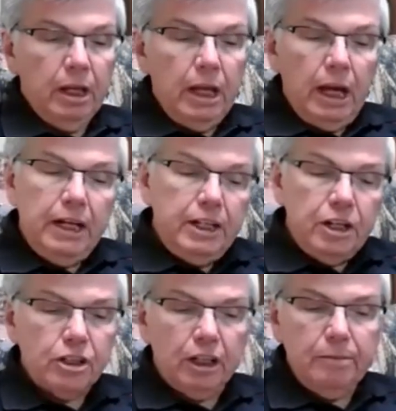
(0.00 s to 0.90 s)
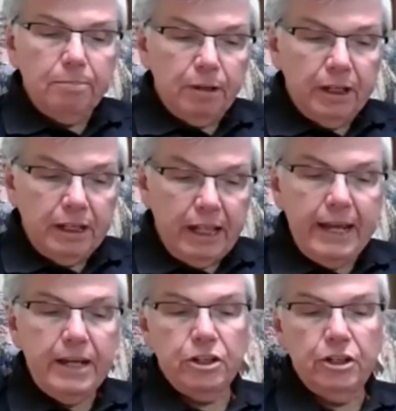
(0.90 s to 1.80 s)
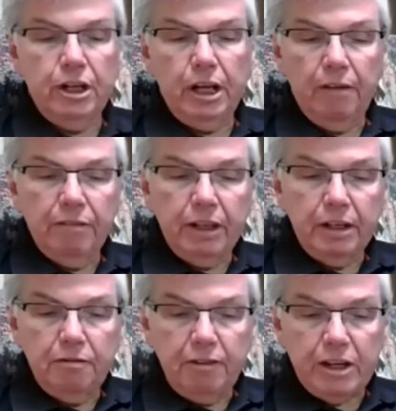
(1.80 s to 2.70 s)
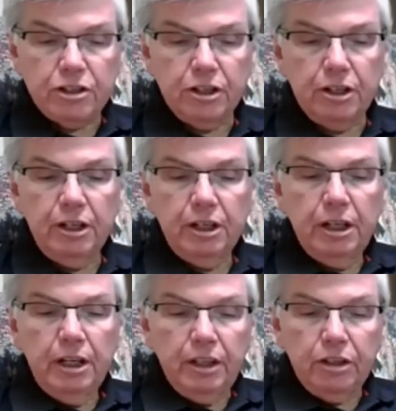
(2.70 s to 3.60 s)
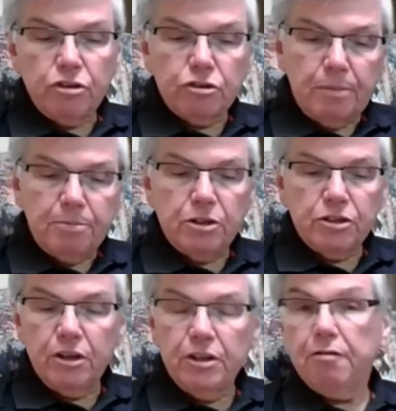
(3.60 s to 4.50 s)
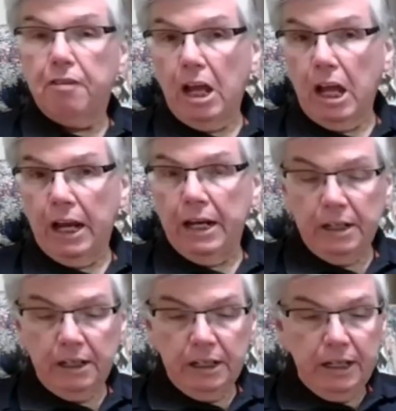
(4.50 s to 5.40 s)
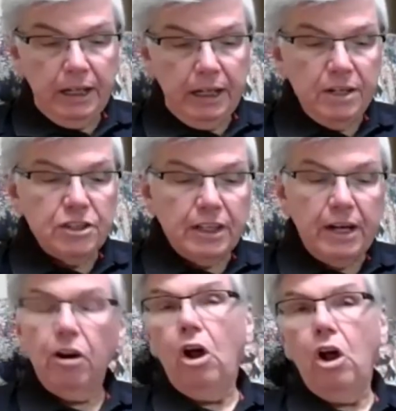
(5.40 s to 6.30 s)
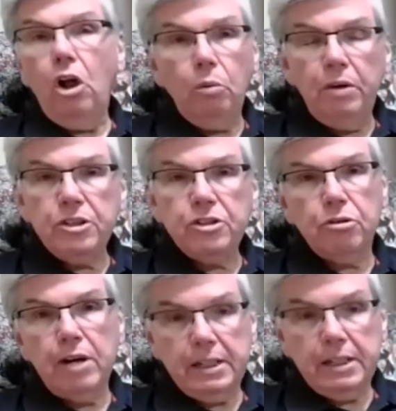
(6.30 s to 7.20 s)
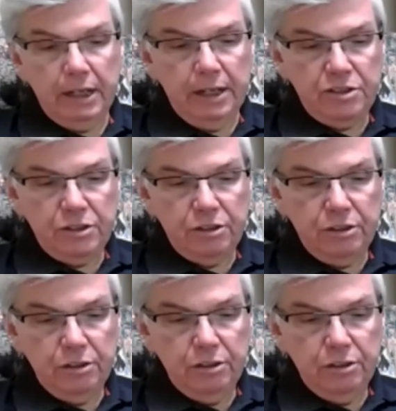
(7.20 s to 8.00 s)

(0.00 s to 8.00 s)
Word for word: An additional implication of the confession that the Scriptures are divine is that they are always correcting us.